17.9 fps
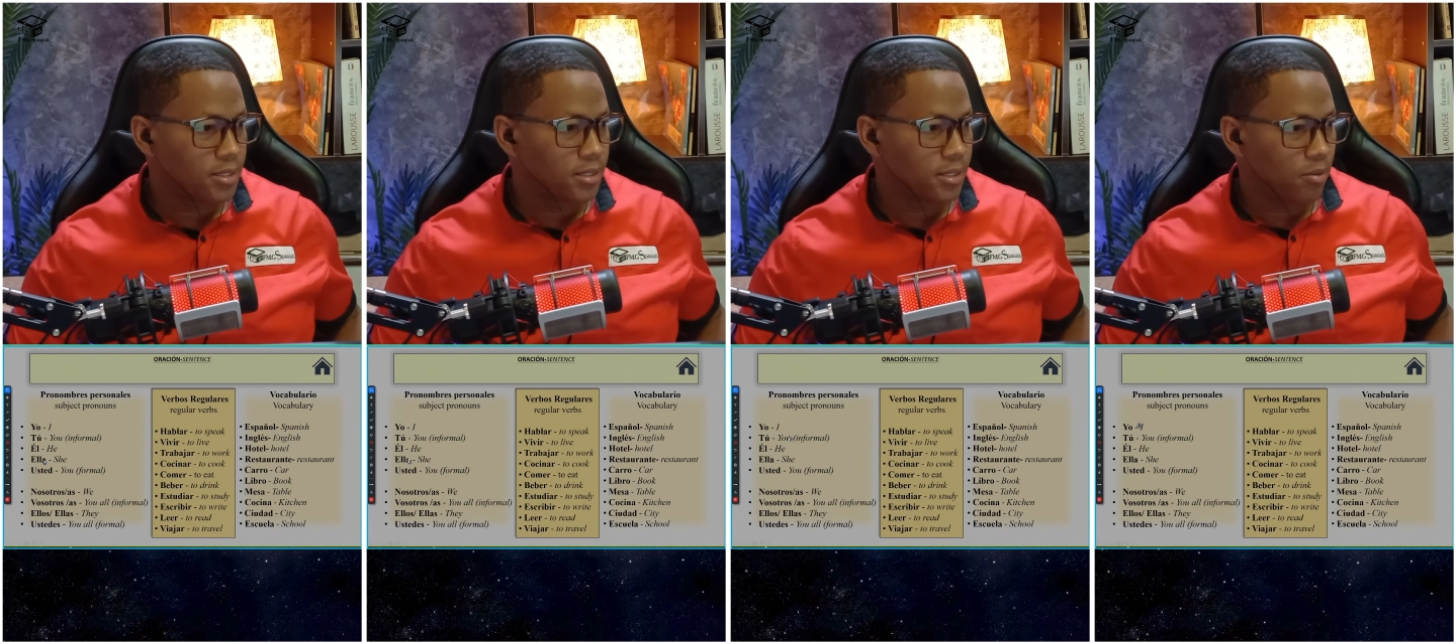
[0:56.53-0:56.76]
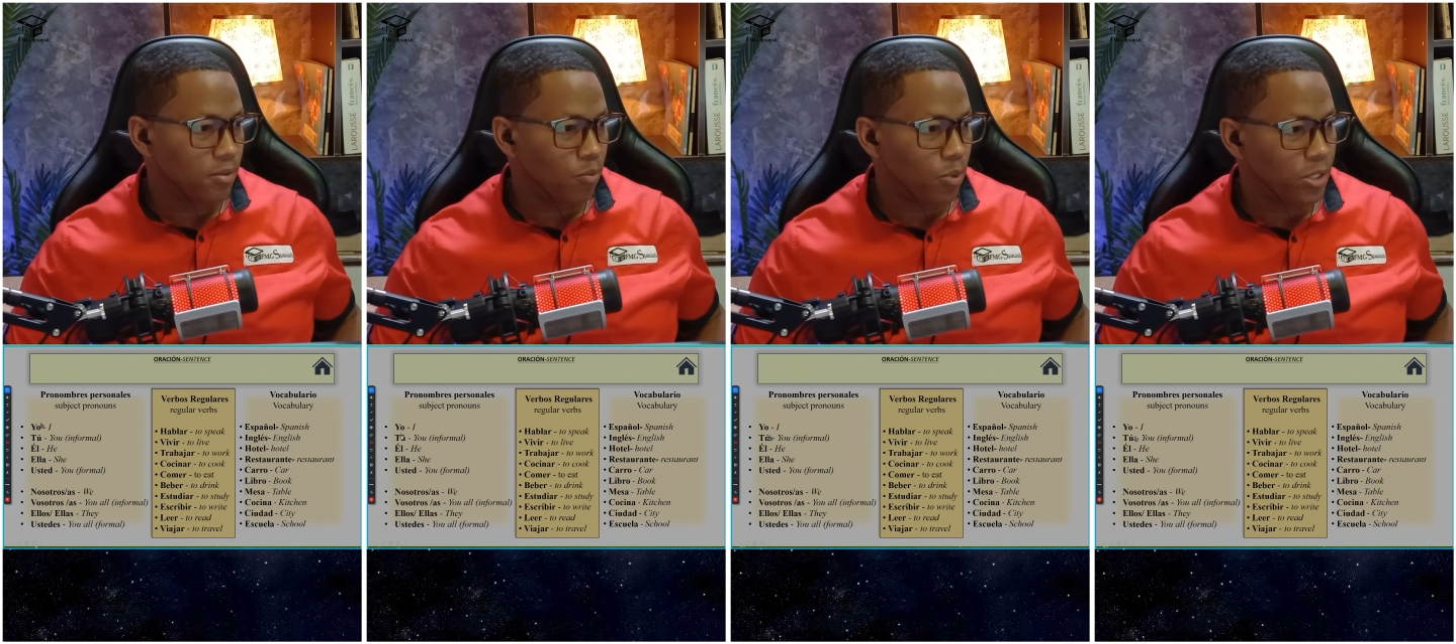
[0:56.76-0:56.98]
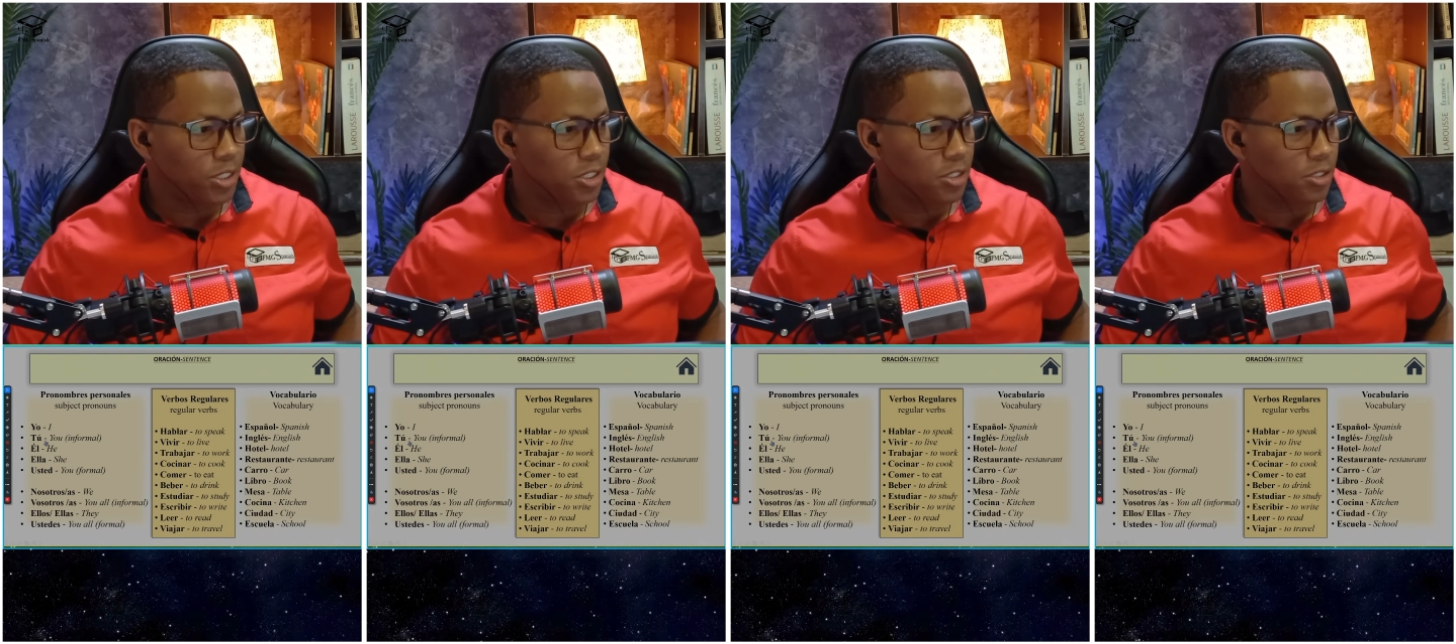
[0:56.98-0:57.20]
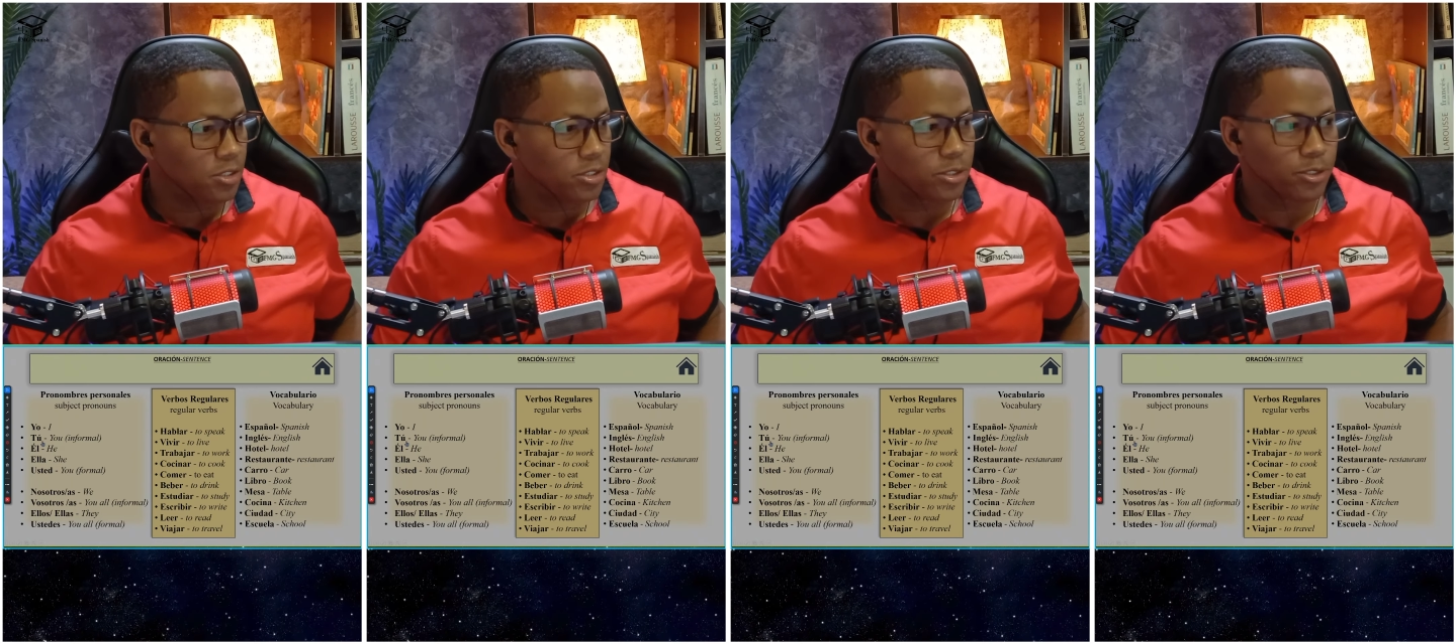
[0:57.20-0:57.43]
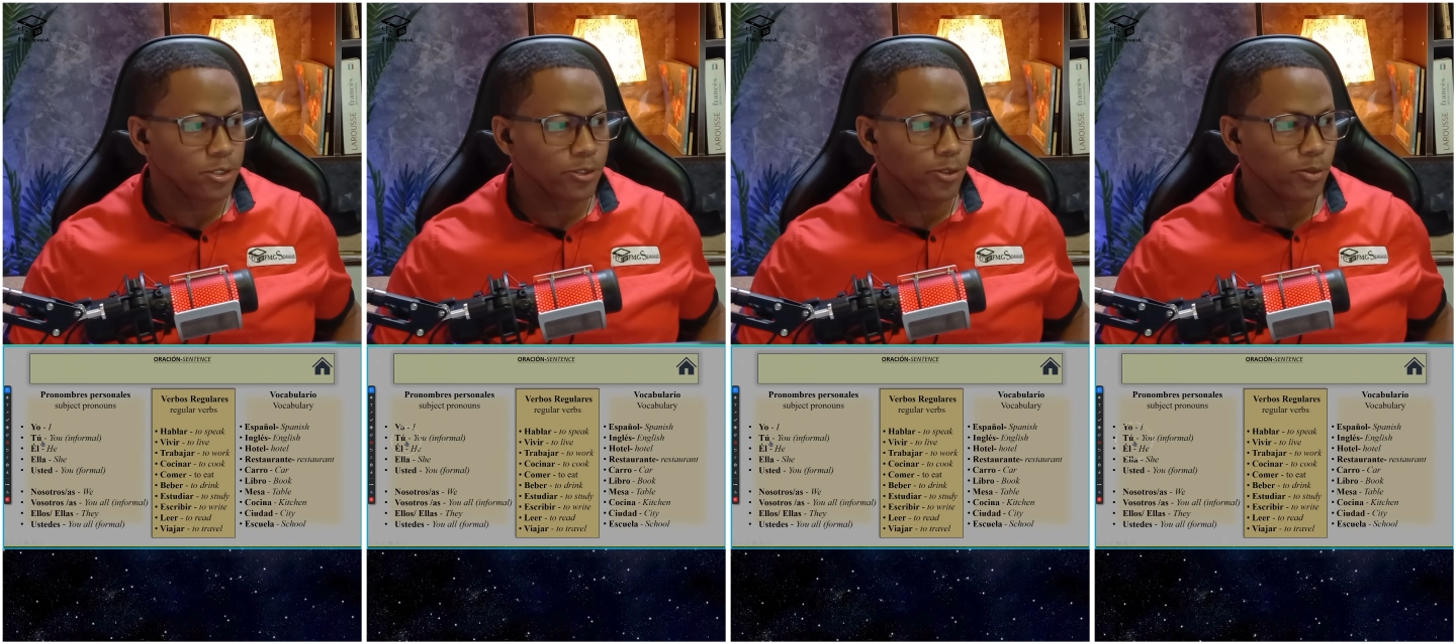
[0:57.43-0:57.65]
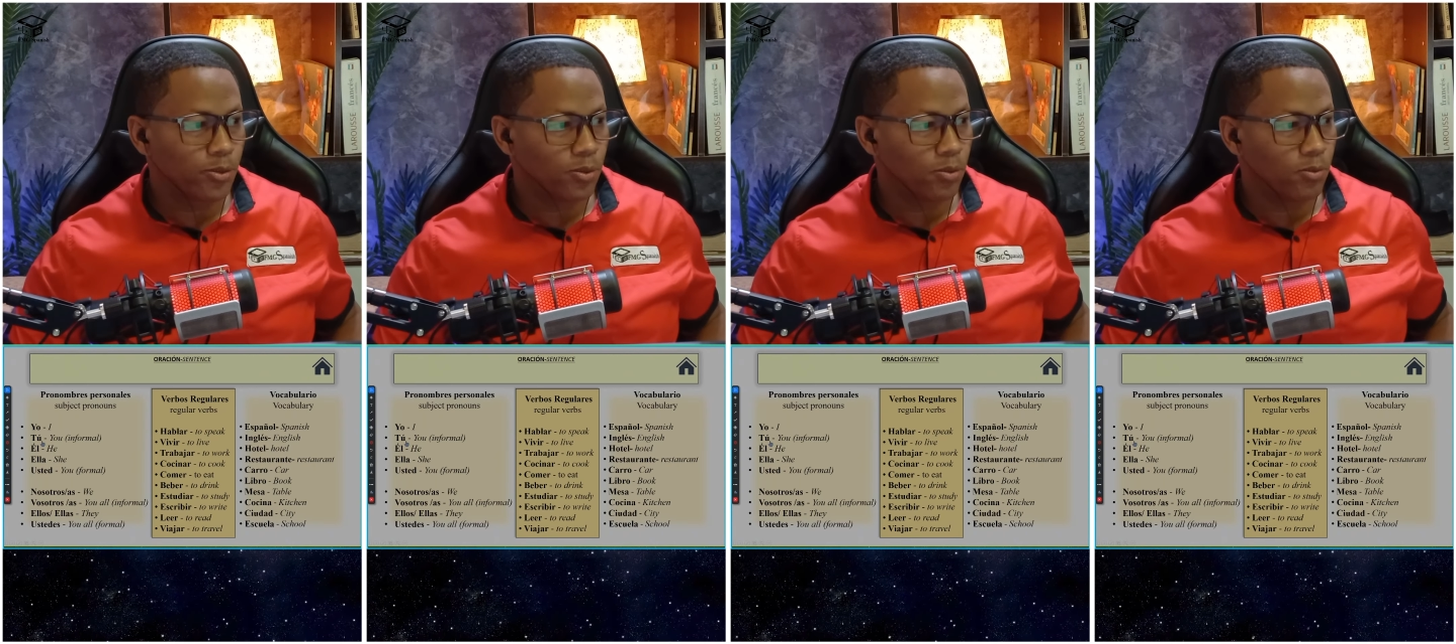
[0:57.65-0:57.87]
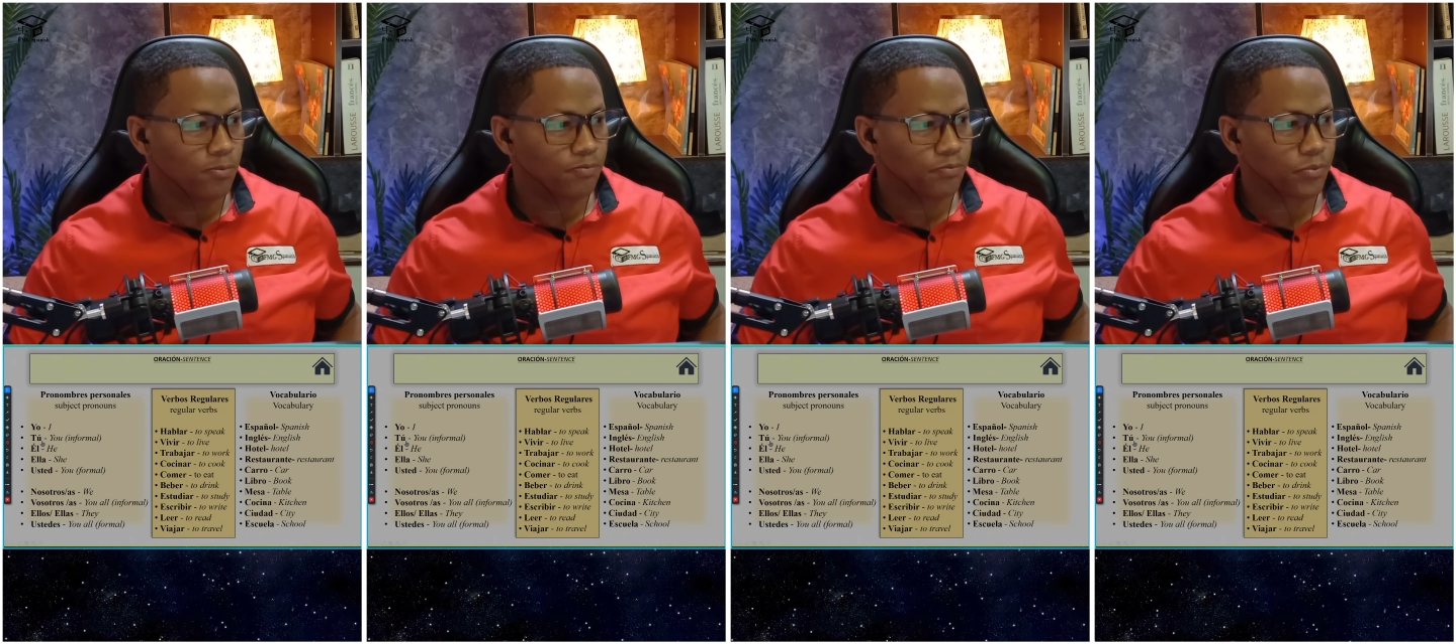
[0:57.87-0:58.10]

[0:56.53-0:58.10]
We use tú